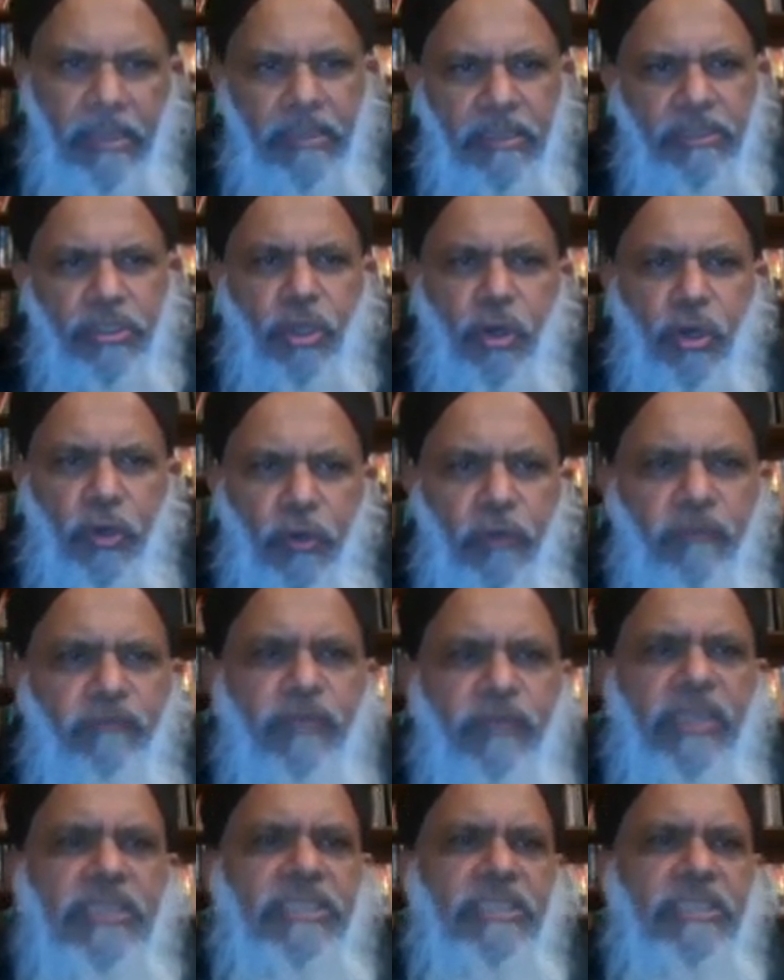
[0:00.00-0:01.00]
So
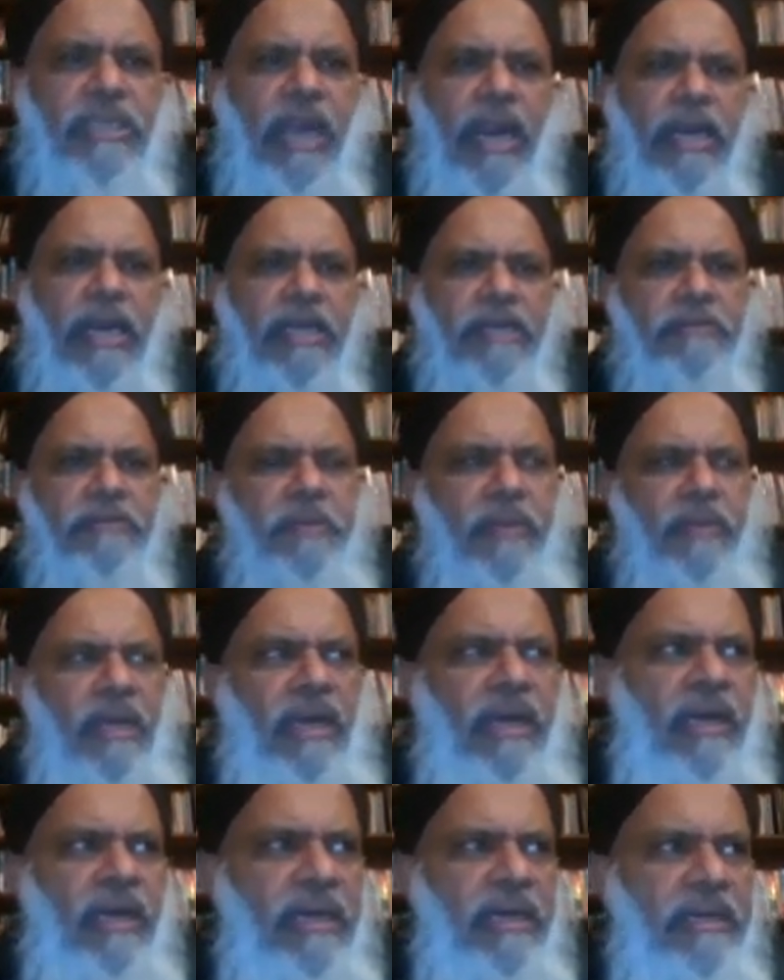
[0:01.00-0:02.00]
we start
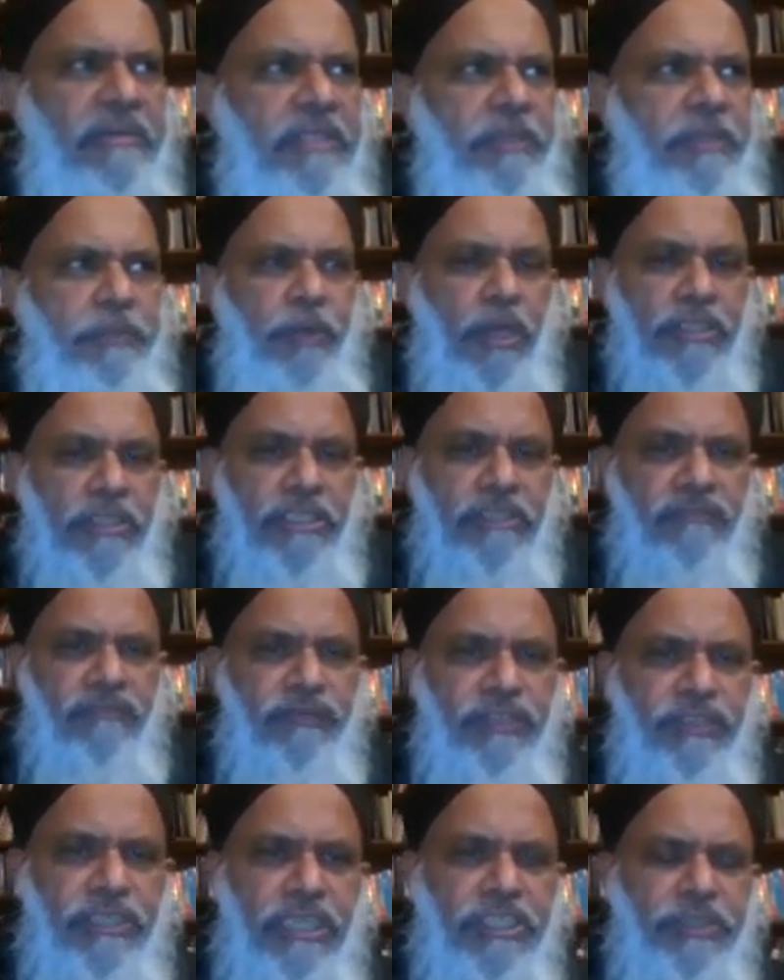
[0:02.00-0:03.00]
uh, the process
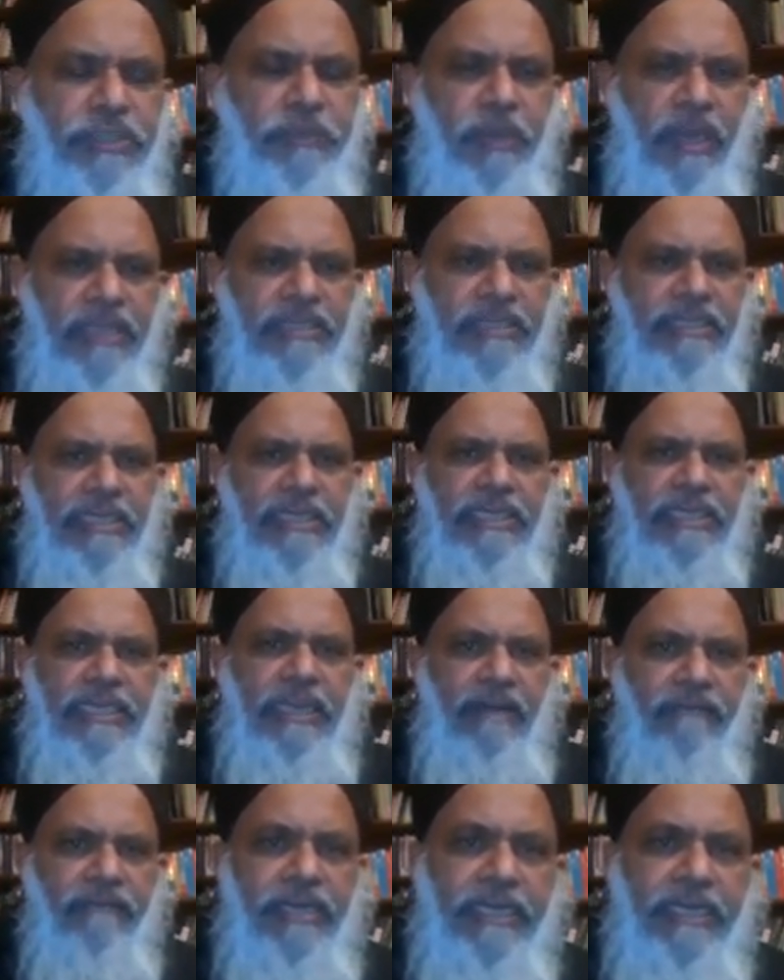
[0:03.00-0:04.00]
of change by setting
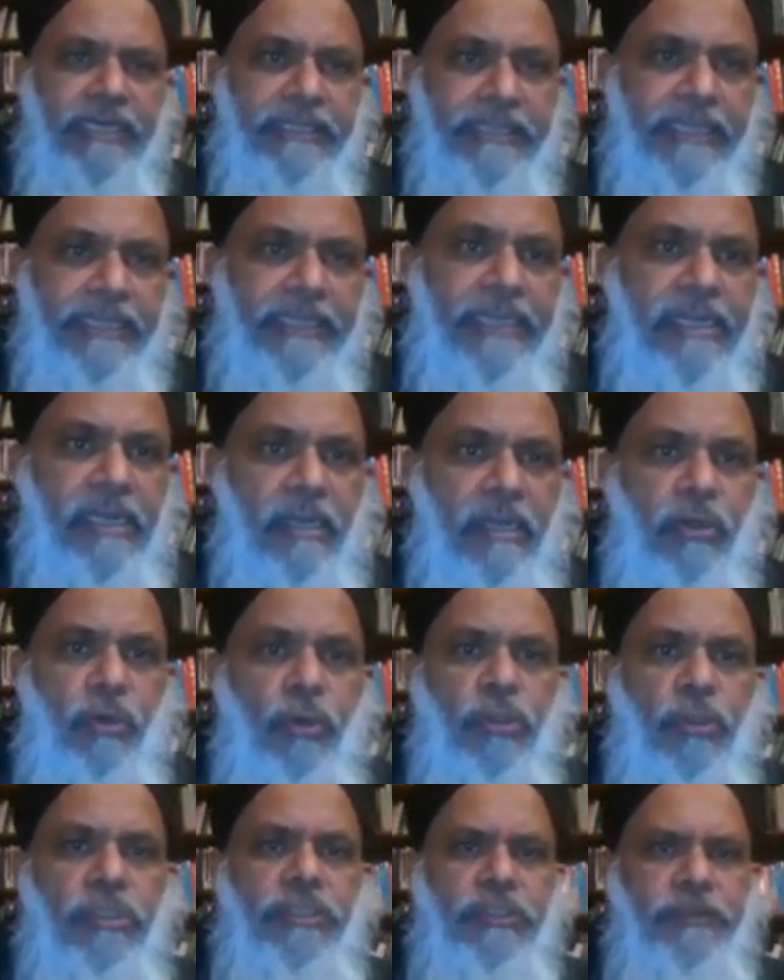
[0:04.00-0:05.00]
our internal
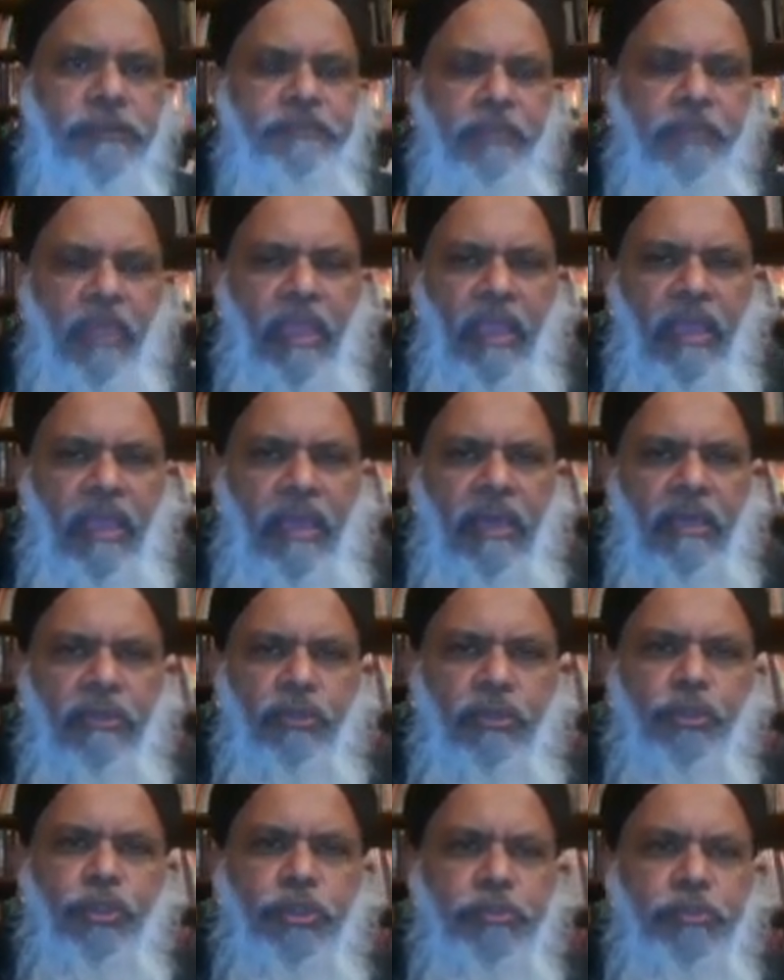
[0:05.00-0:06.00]
goals
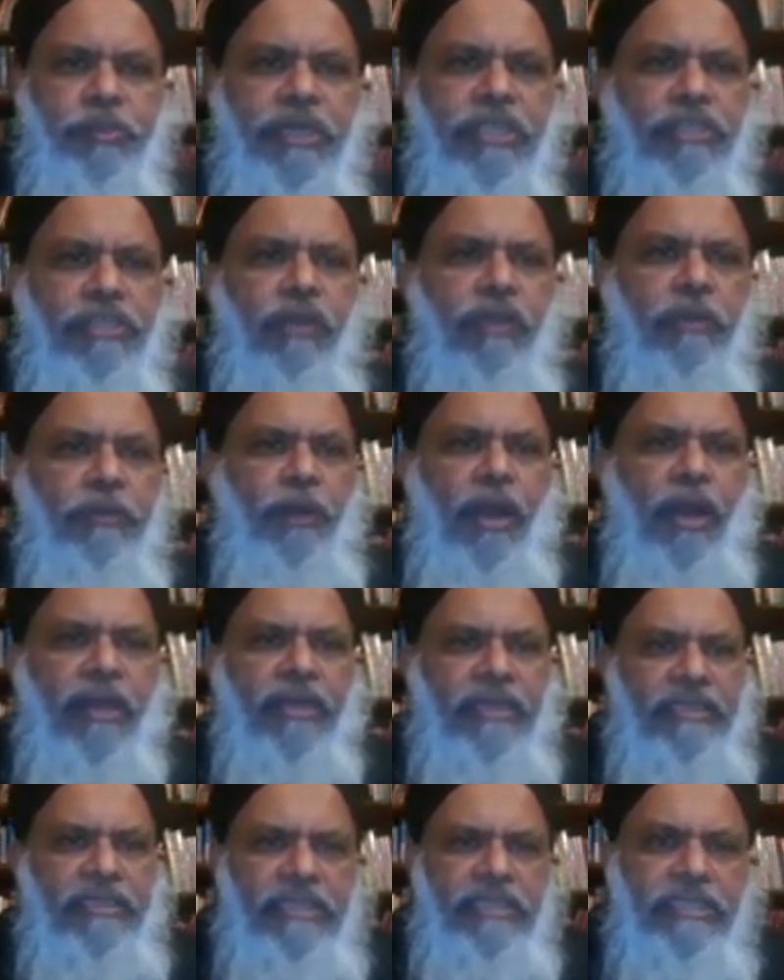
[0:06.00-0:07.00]
to spiritual
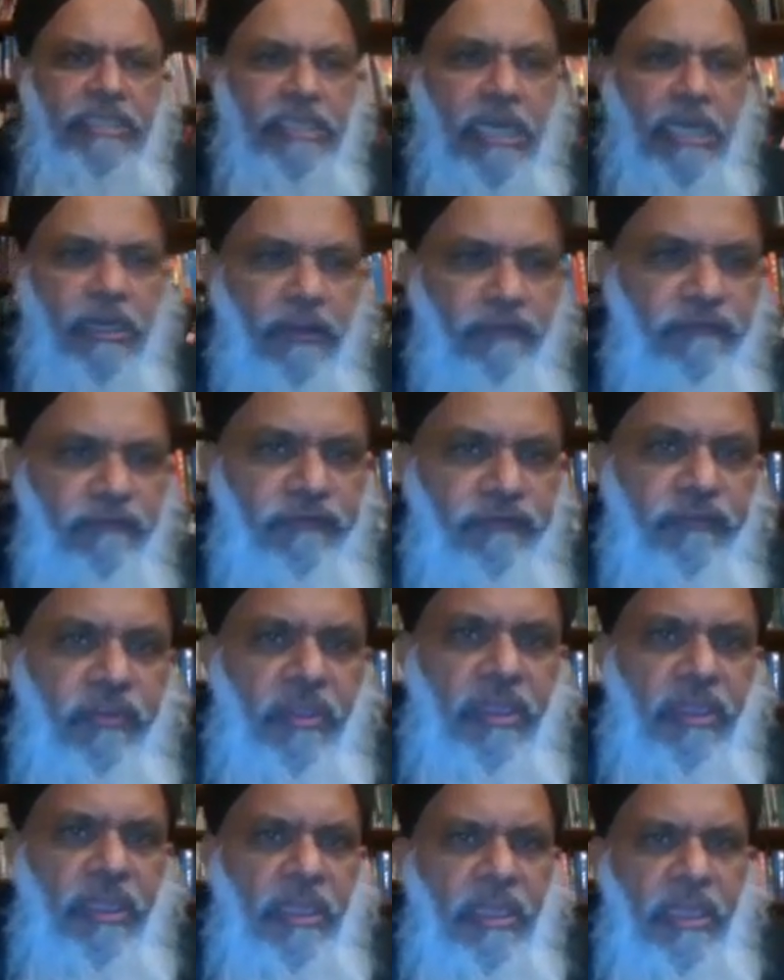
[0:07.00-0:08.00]
progress instead of
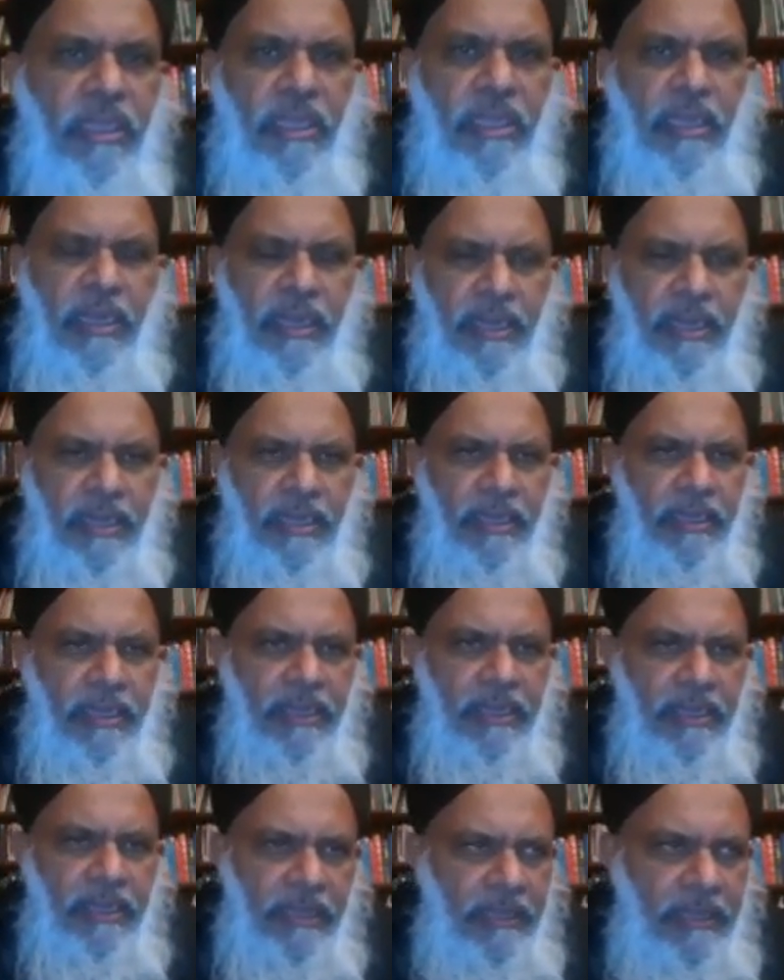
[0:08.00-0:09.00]

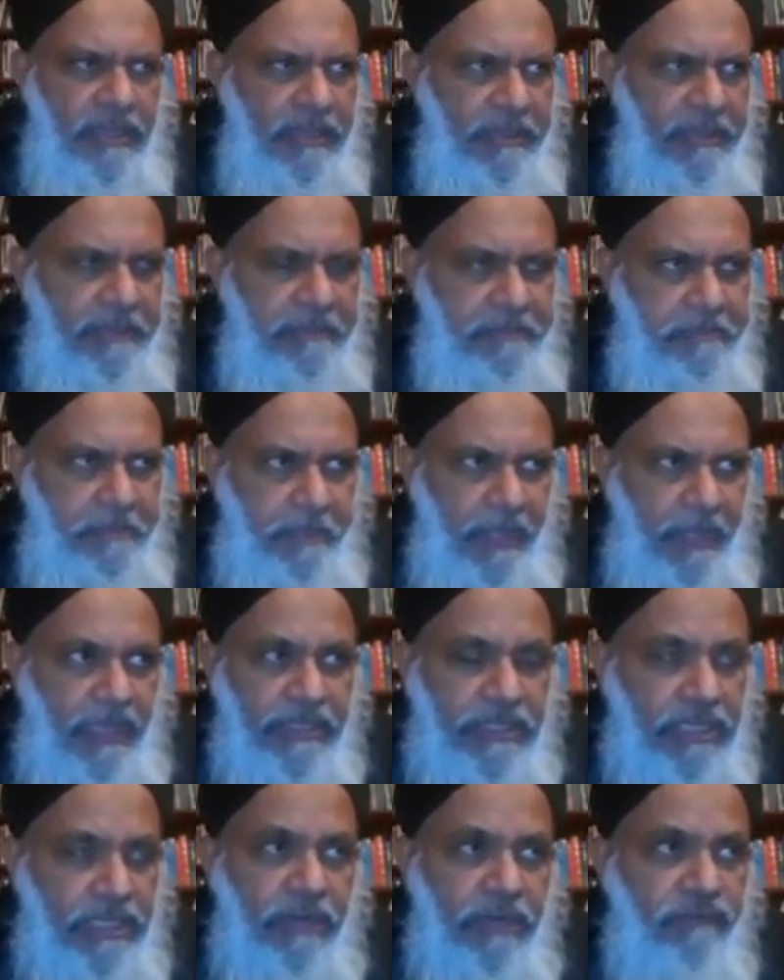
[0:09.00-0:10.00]
uh,
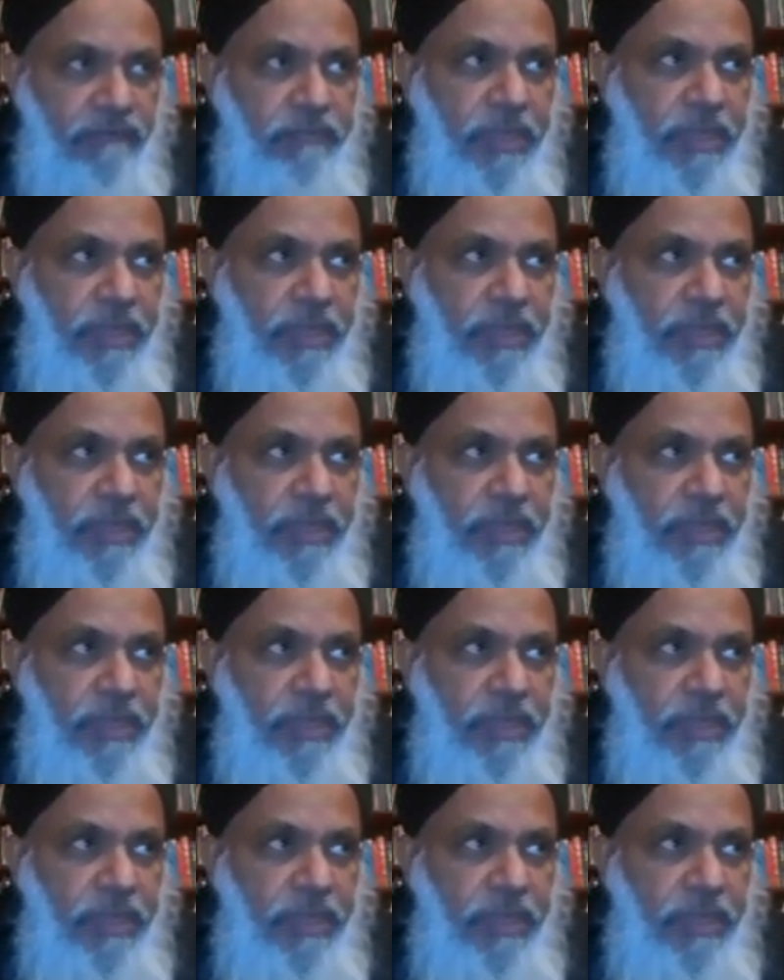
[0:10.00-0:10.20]
instead of